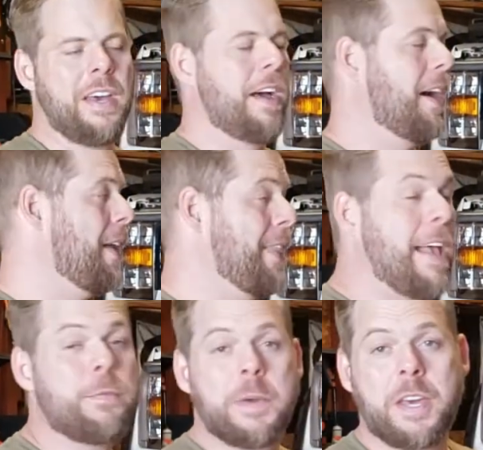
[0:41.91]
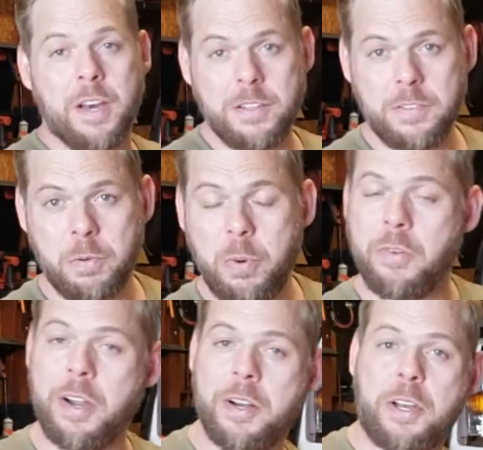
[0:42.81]
That's because we
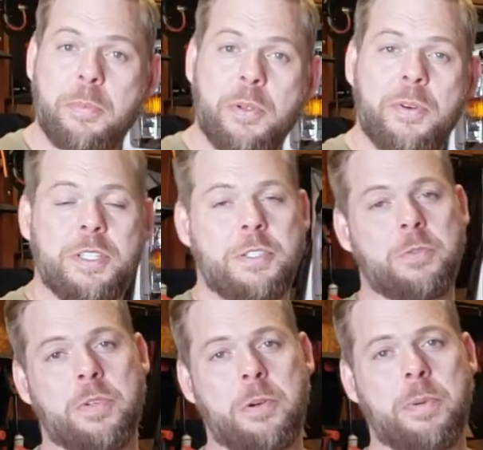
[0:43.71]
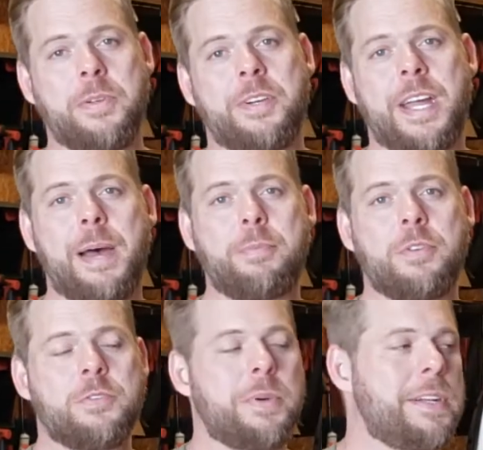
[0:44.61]
ran into a couple little issues with our billet
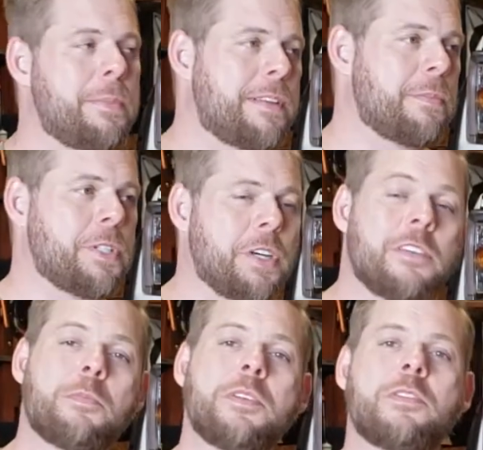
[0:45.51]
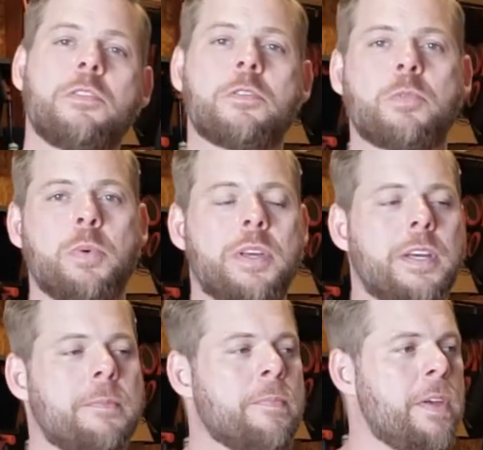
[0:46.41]
adapters. We had to make some adjustments, do some
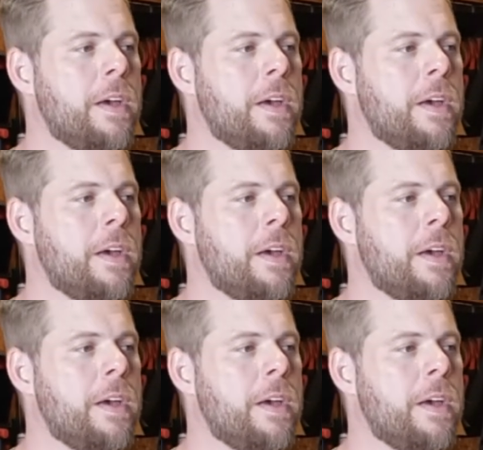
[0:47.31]
tweaking.